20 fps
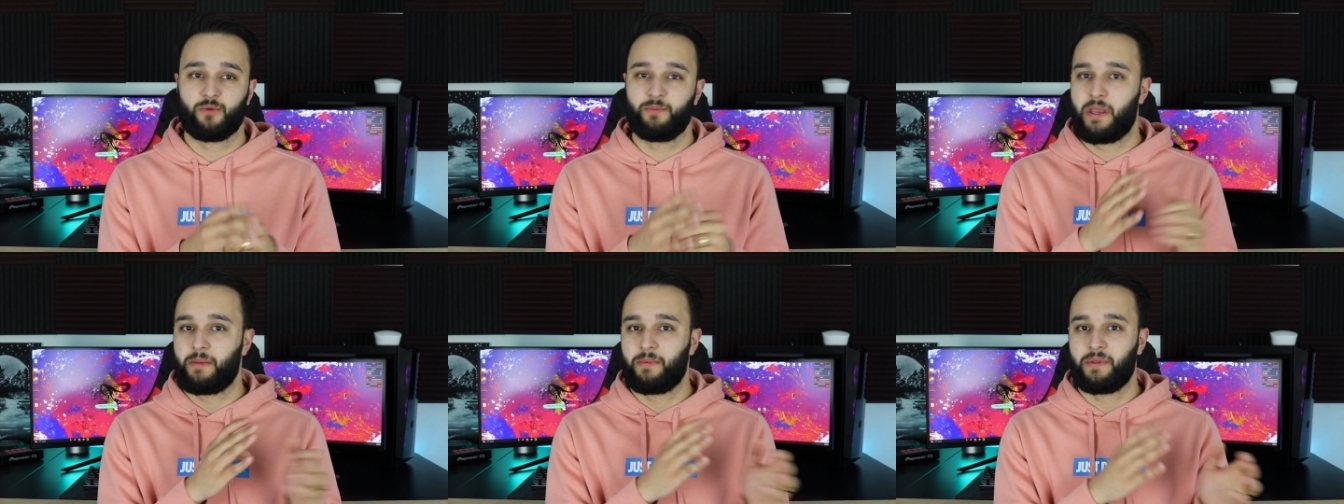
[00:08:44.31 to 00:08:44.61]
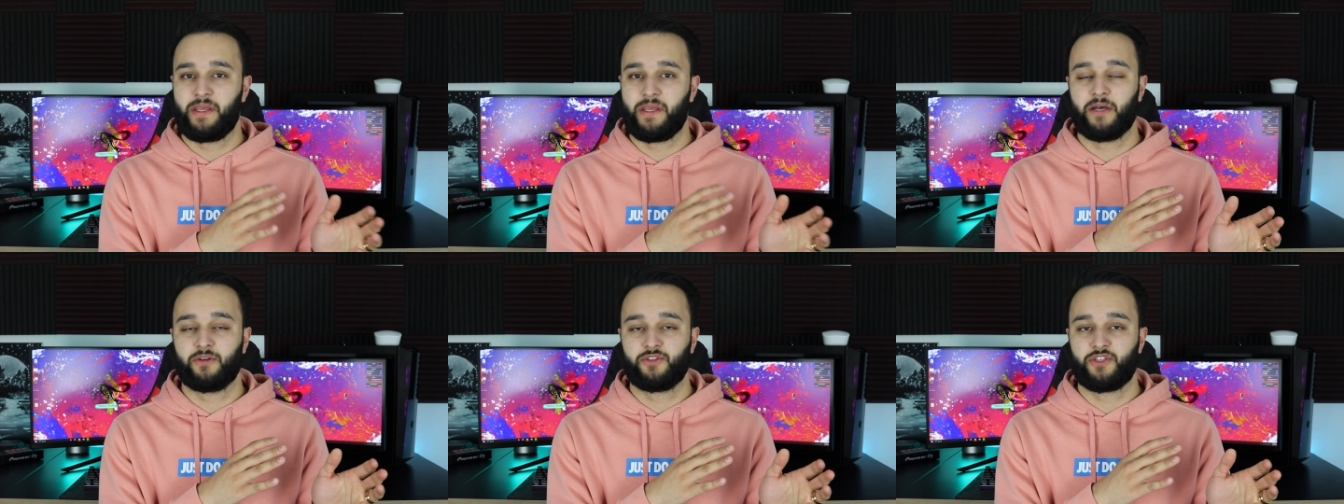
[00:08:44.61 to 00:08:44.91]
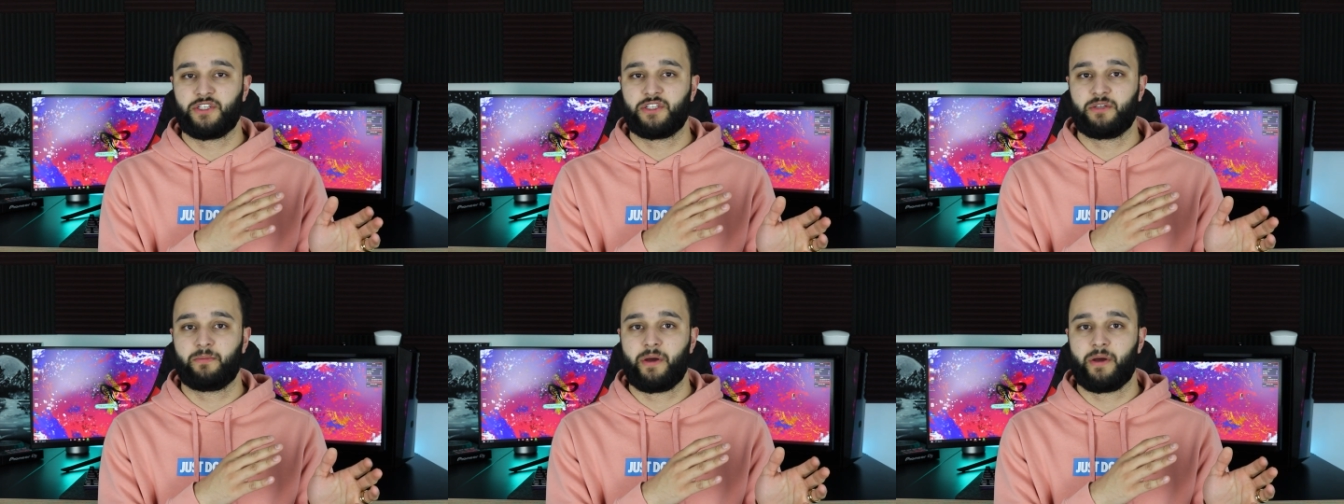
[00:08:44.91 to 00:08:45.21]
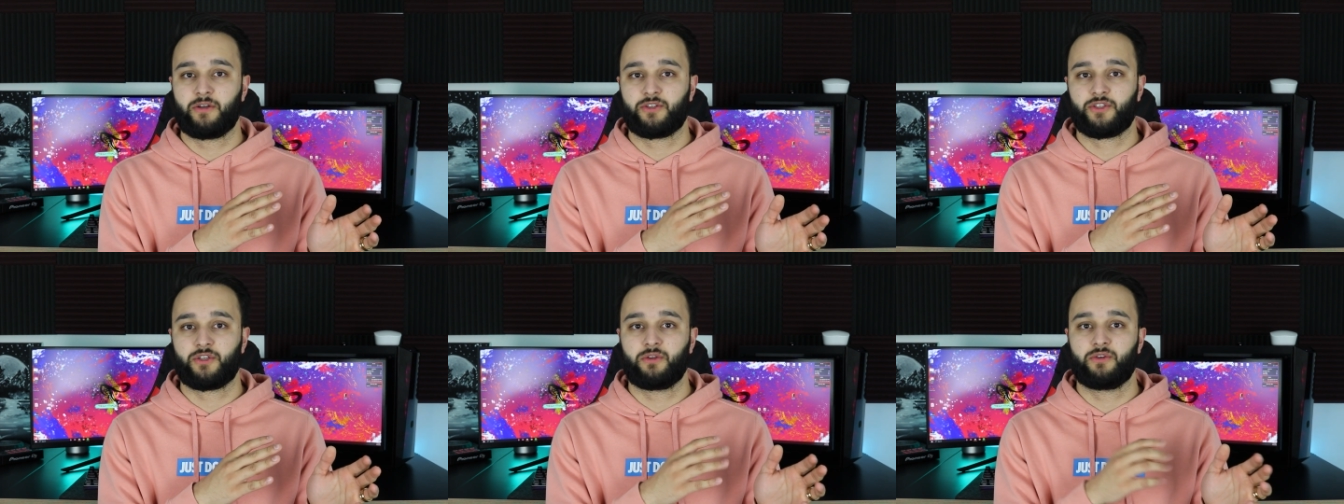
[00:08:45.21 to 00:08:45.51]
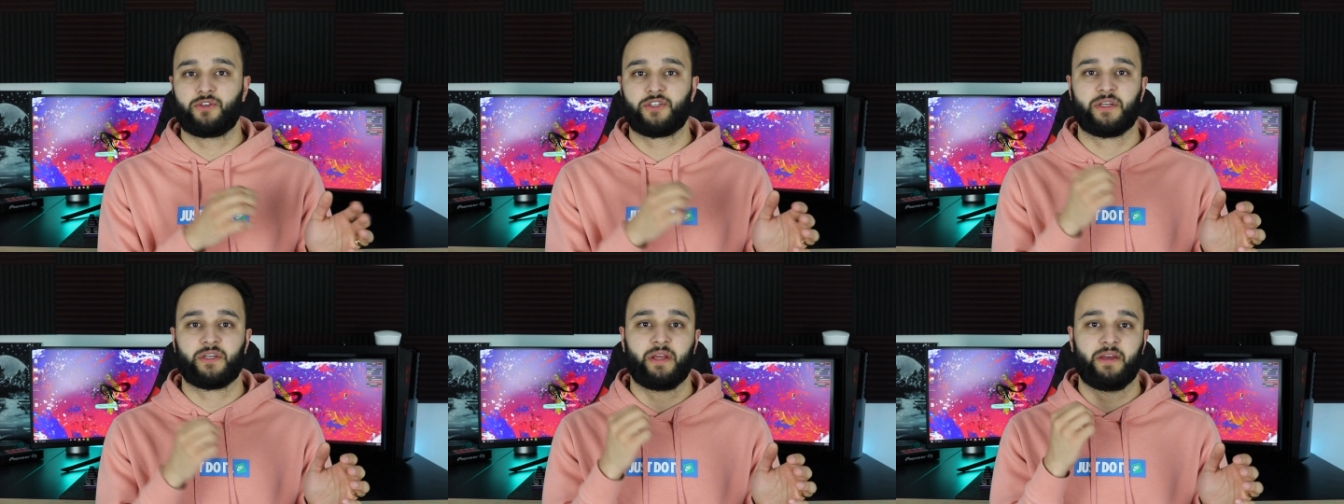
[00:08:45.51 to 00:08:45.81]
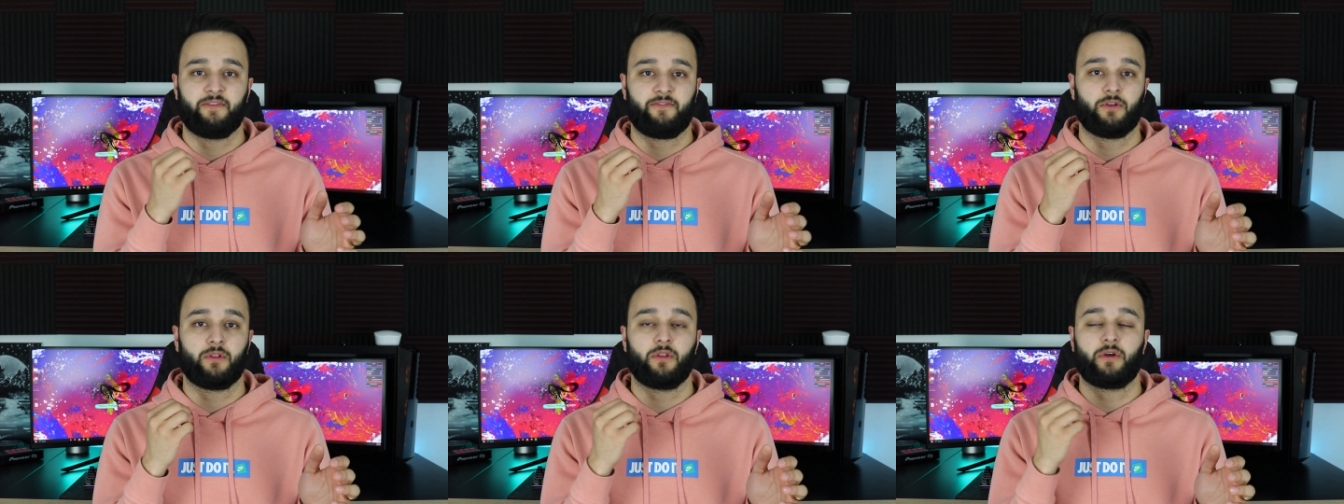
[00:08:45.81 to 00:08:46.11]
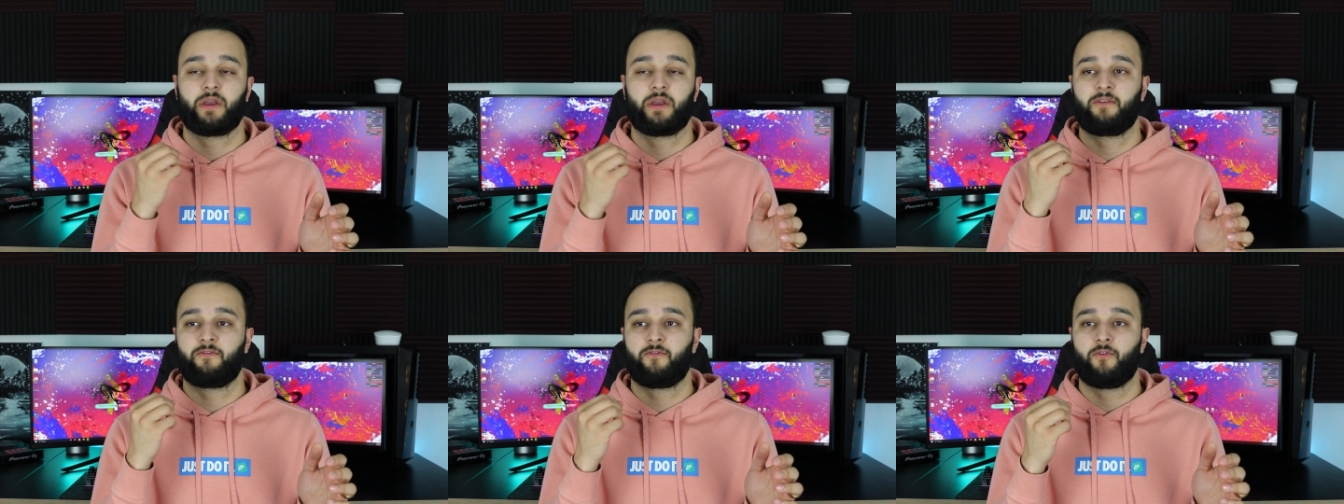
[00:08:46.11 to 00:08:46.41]
maybe the LG is a better solution if you're
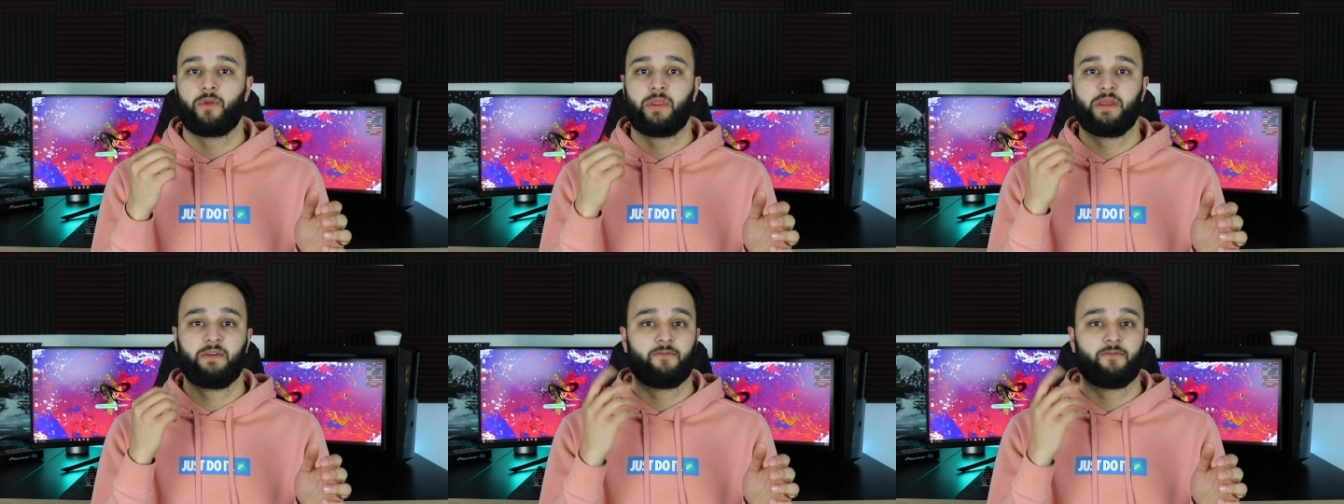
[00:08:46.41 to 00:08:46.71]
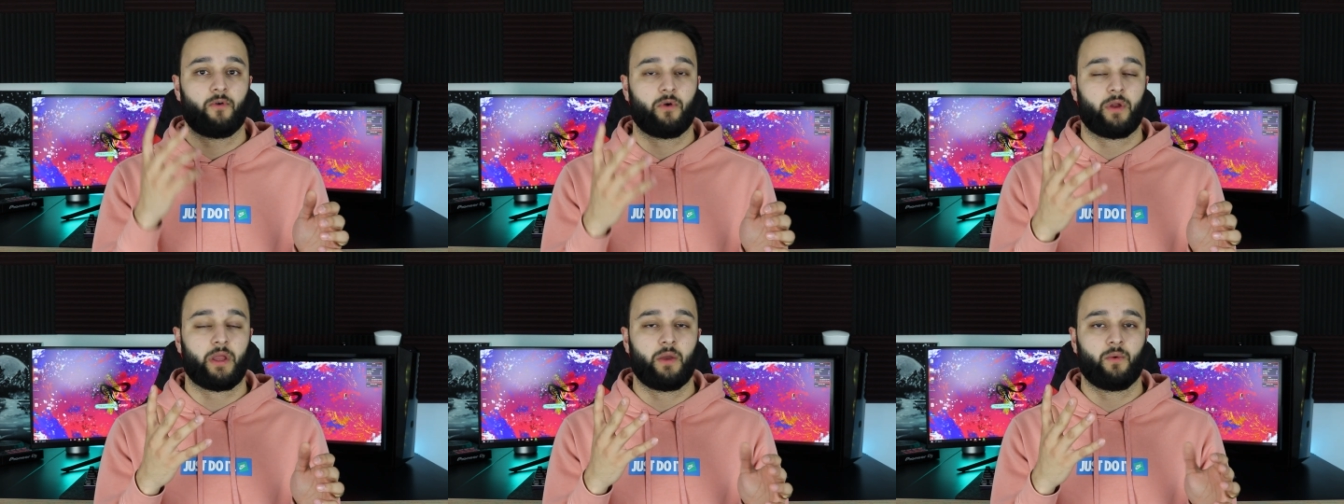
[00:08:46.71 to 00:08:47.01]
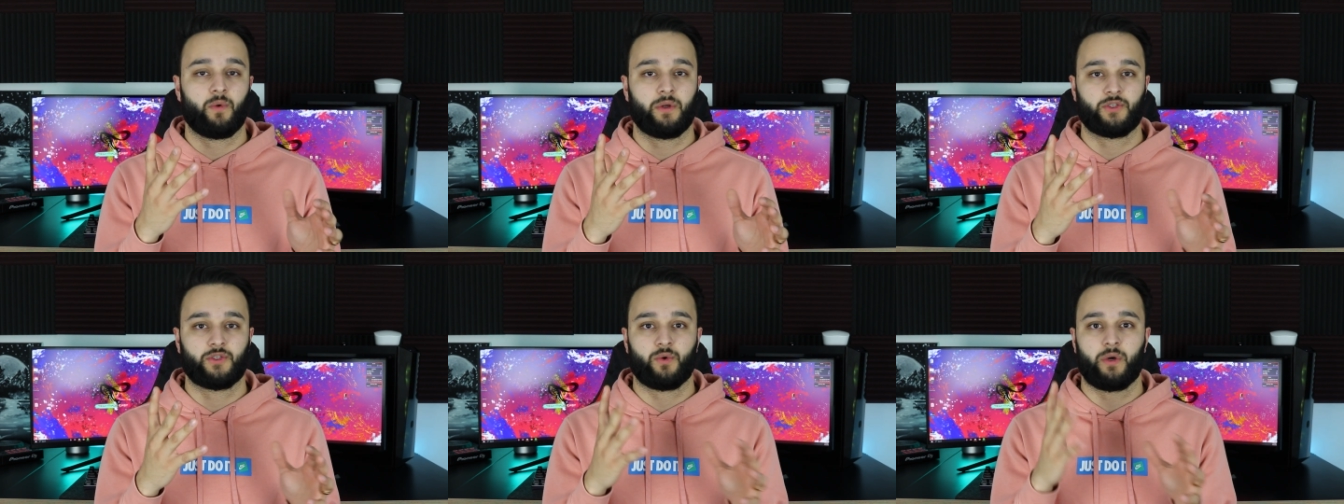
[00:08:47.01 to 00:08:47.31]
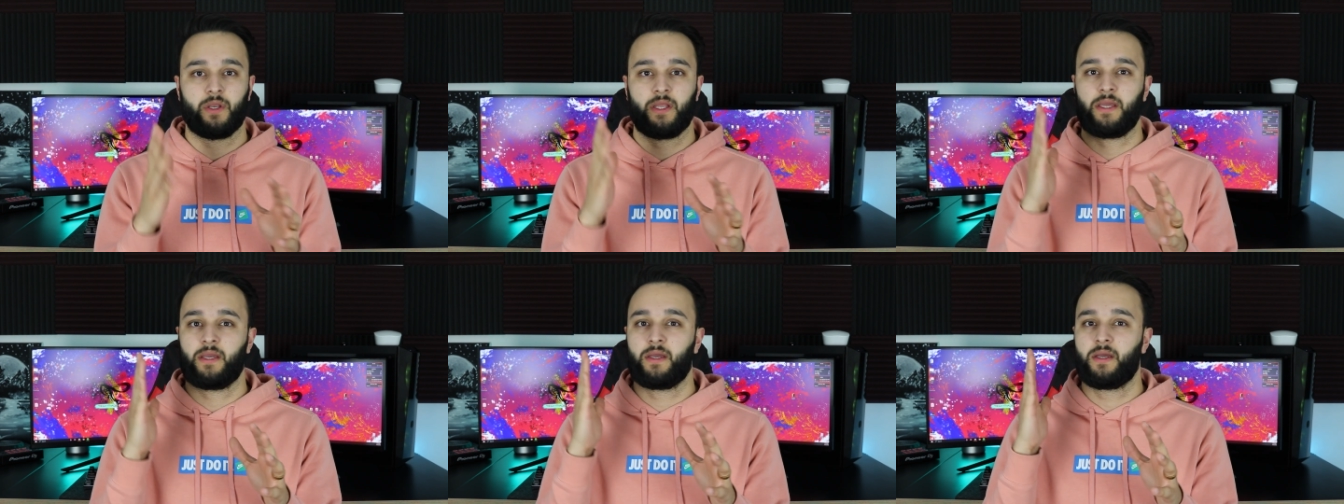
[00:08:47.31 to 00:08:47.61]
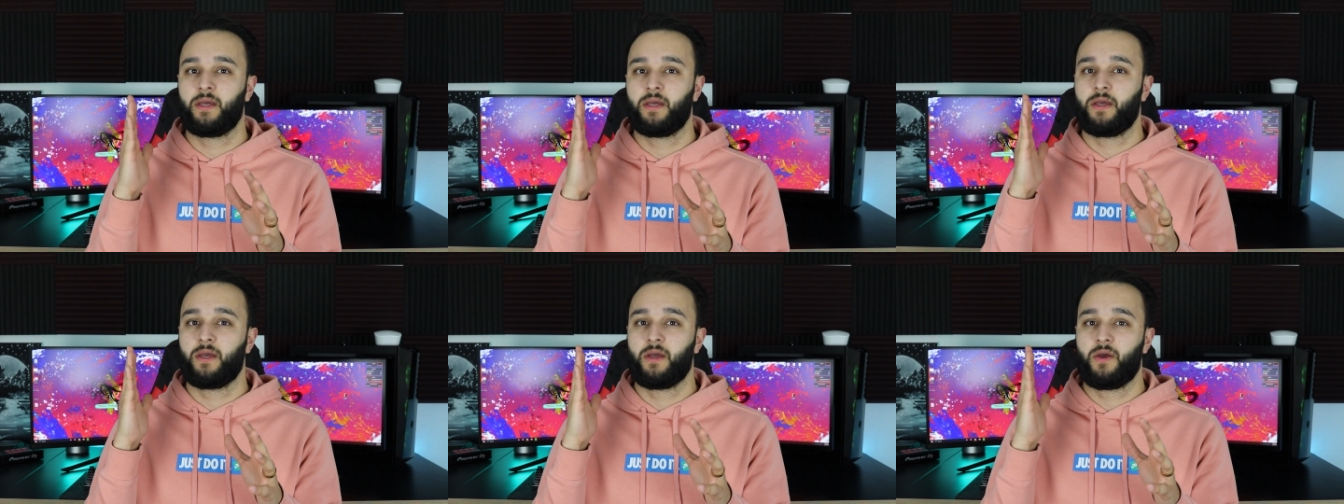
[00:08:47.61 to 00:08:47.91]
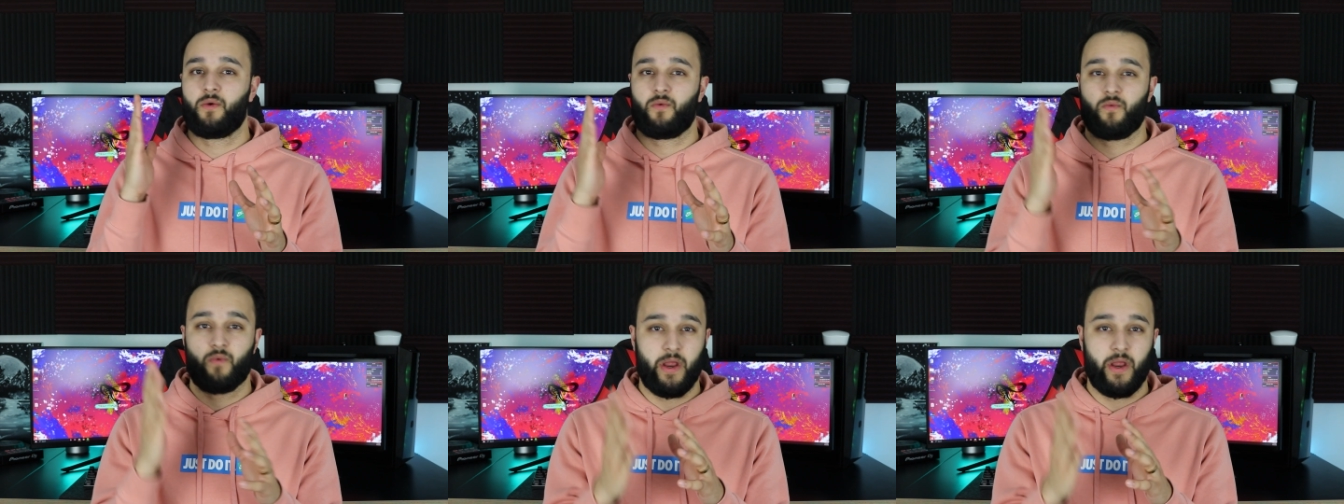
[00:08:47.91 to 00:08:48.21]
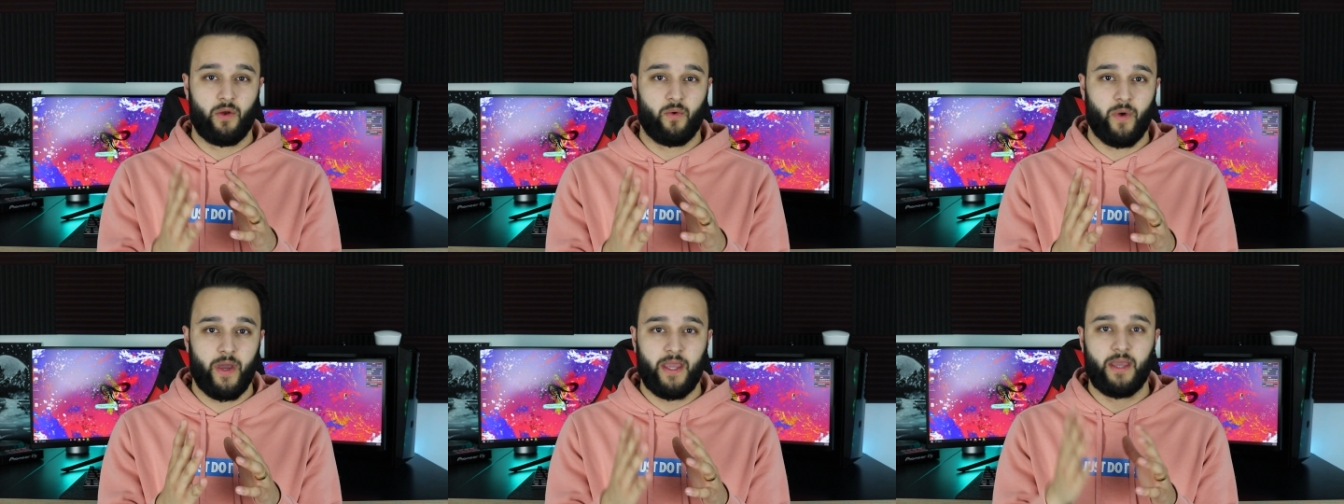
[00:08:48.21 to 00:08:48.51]
looking for the 4K 120
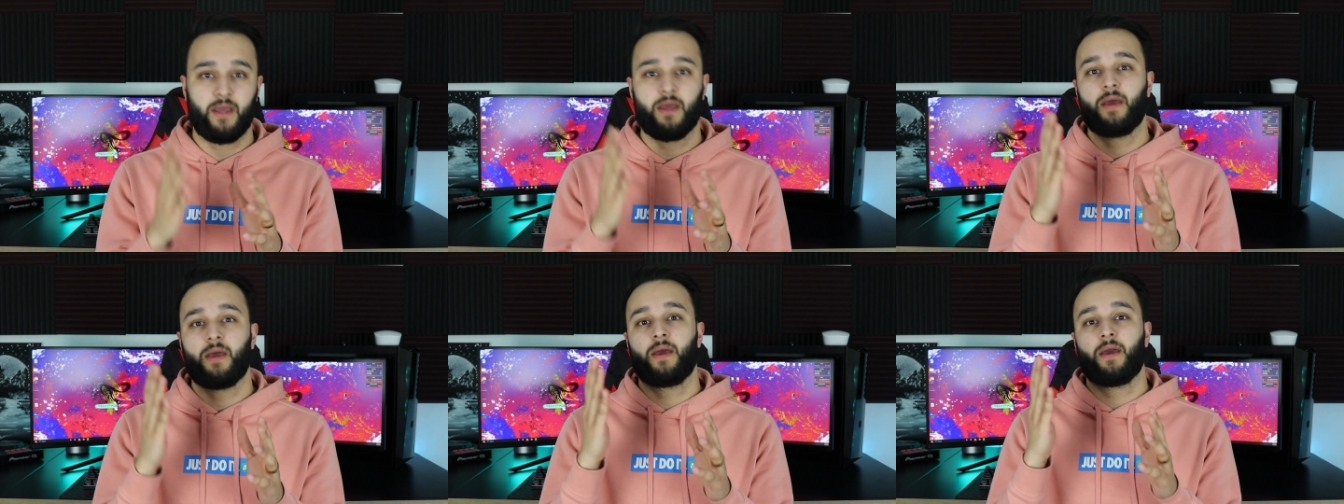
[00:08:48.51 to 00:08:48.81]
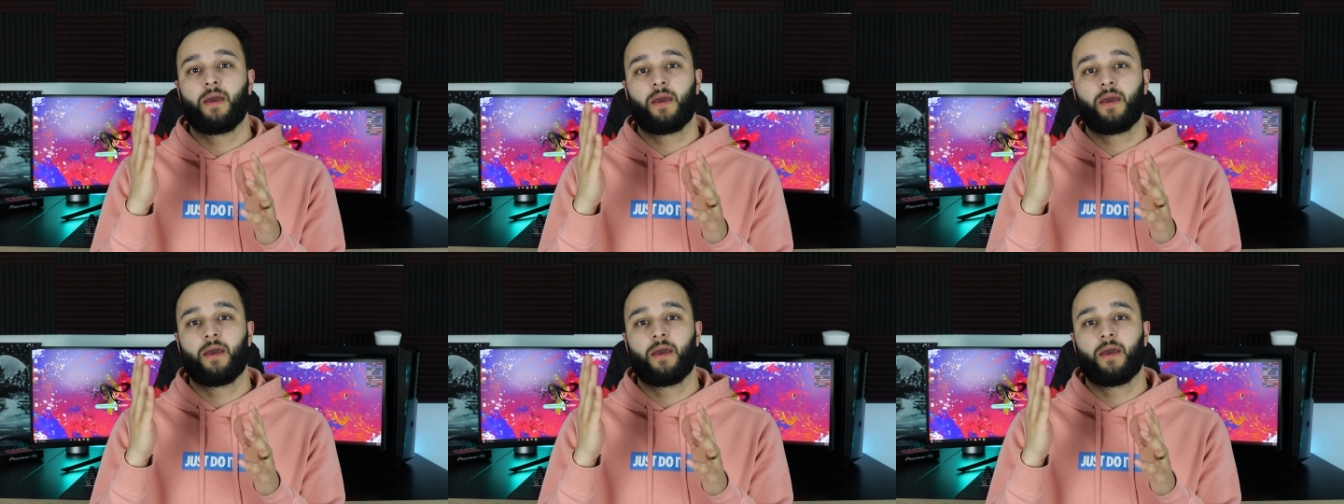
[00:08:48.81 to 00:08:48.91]
right away.